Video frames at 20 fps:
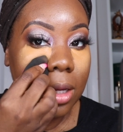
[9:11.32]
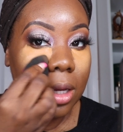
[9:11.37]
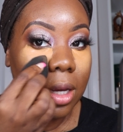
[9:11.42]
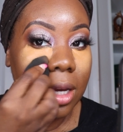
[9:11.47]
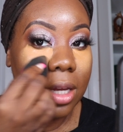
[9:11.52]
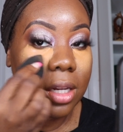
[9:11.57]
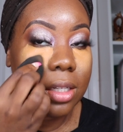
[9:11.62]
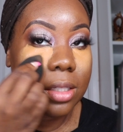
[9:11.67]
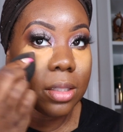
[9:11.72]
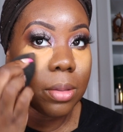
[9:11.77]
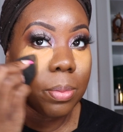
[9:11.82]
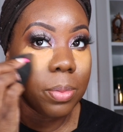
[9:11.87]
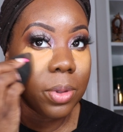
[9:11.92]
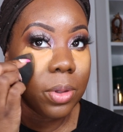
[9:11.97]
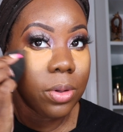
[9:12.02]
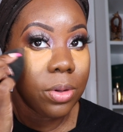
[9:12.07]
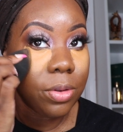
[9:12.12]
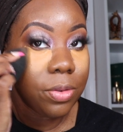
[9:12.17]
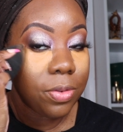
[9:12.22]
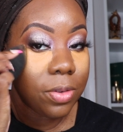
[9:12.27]
It is a
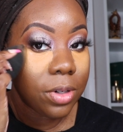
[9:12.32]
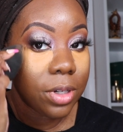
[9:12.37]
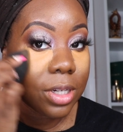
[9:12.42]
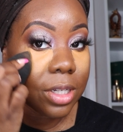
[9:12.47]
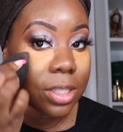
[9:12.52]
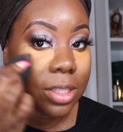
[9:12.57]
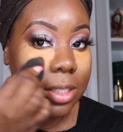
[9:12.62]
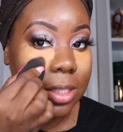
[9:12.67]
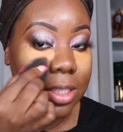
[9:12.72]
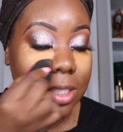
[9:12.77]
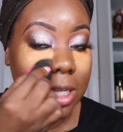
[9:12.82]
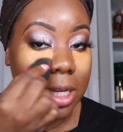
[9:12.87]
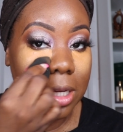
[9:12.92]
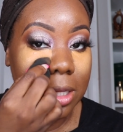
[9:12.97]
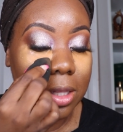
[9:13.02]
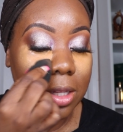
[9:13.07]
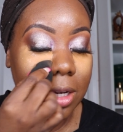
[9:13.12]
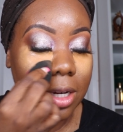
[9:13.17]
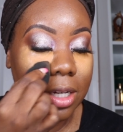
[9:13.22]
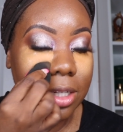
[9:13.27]
beautiful
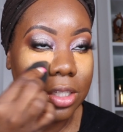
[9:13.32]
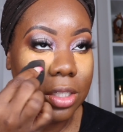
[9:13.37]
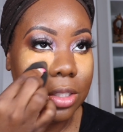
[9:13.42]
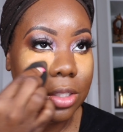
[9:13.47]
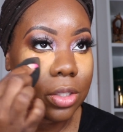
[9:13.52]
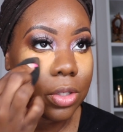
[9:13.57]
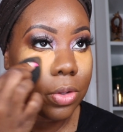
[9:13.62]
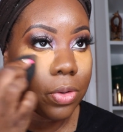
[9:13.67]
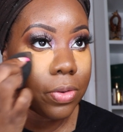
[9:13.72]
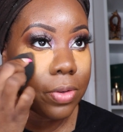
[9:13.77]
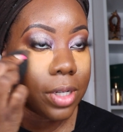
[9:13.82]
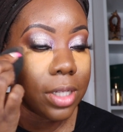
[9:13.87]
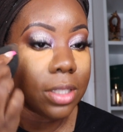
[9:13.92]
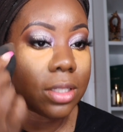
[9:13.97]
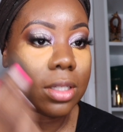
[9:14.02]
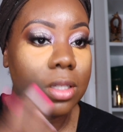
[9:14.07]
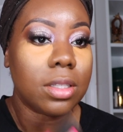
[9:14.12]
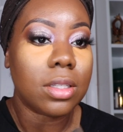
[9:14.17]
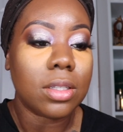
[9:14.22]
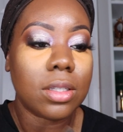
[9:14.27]
concealer. It just
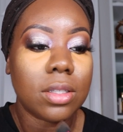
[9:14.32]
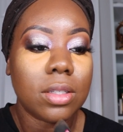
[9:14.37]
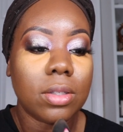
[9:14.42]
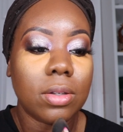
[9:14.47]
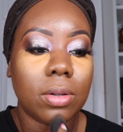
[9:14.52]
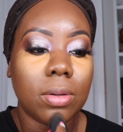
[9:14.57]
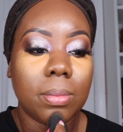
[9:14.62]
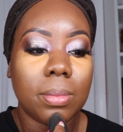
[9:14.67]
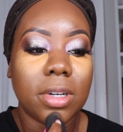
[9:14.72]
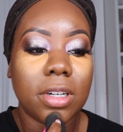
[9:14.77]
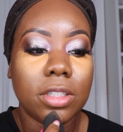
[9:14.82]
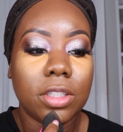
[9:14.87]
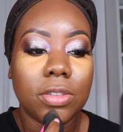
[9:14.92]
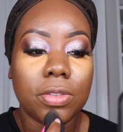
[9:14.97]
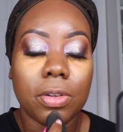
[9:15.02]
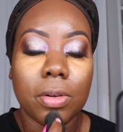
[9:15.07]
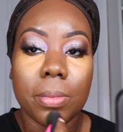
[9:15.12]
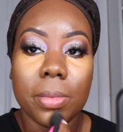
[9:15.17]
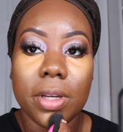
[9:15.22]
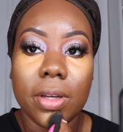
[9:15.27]
creases so much
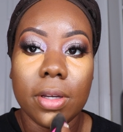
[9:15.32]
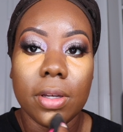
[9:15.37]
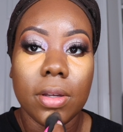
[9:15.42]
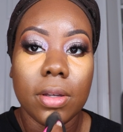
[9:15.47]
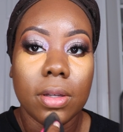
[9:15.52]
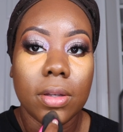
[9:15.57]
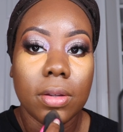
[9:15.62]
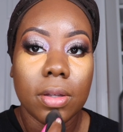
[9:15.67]
for me.